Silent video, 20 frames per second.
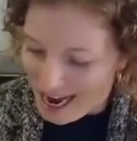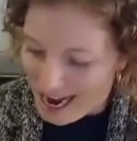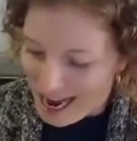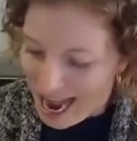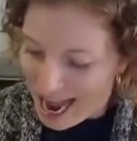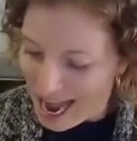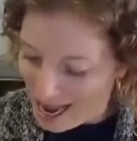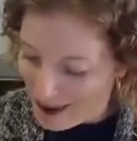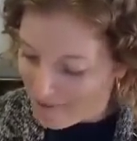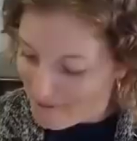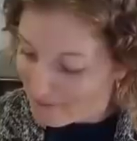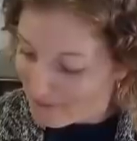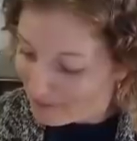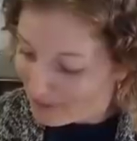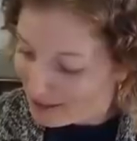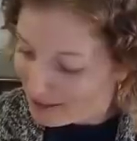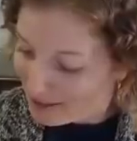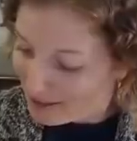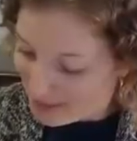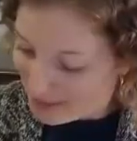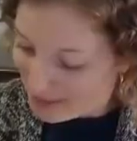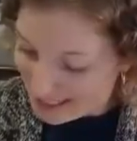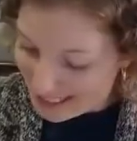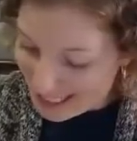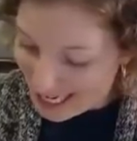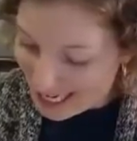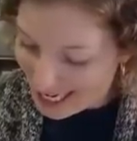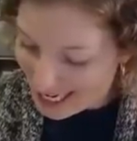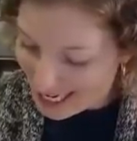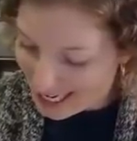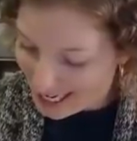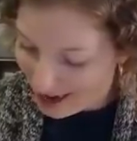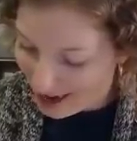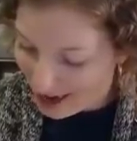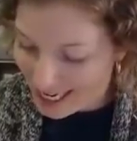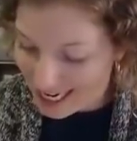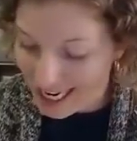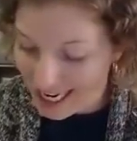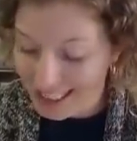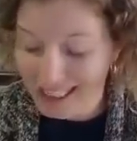But I
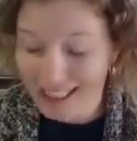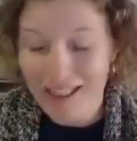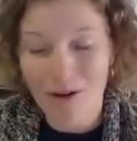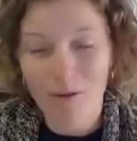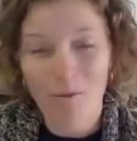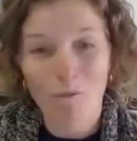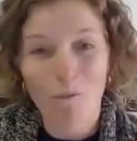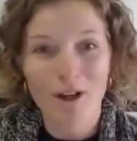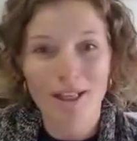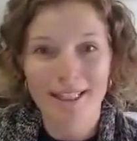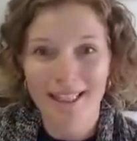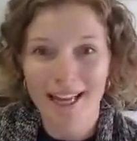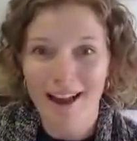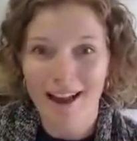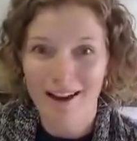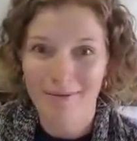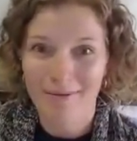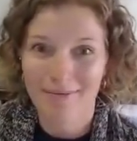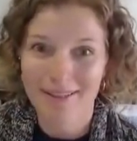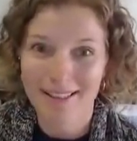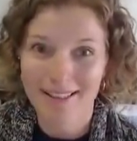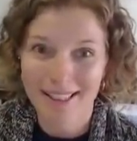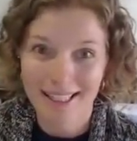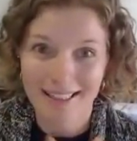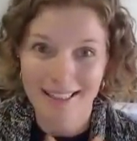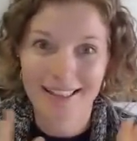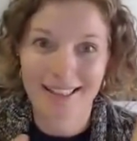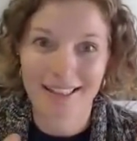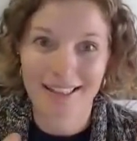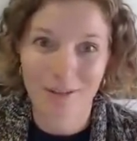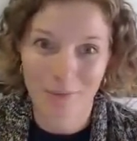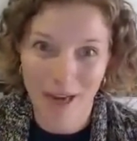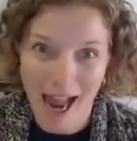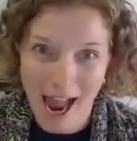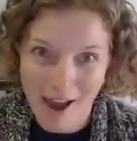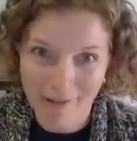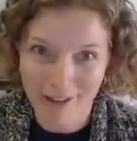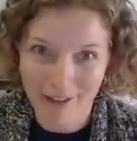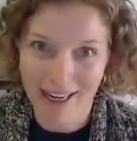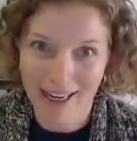guess what's come since we're
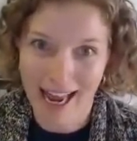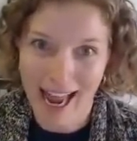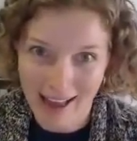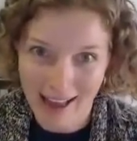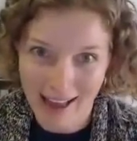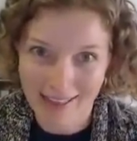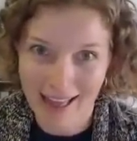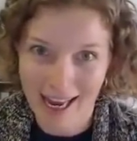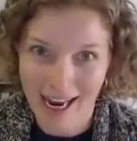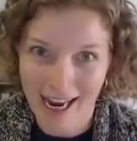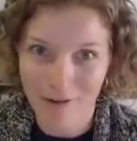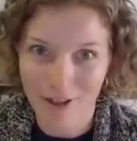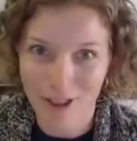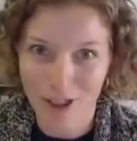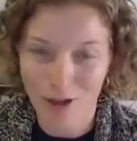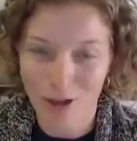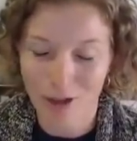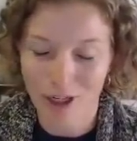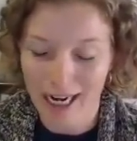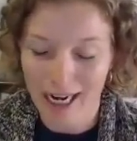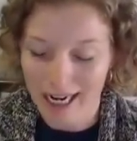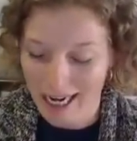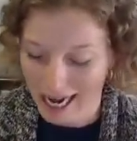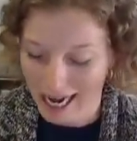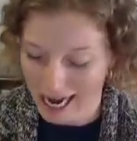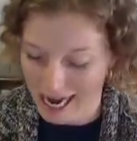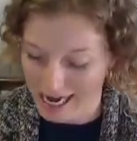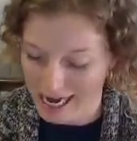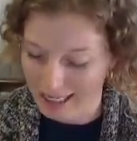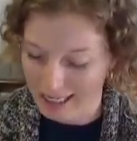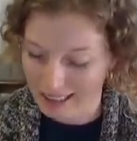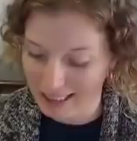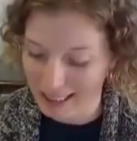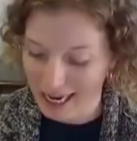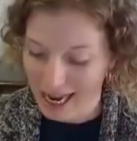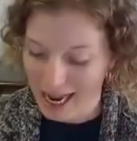having had that retreat is,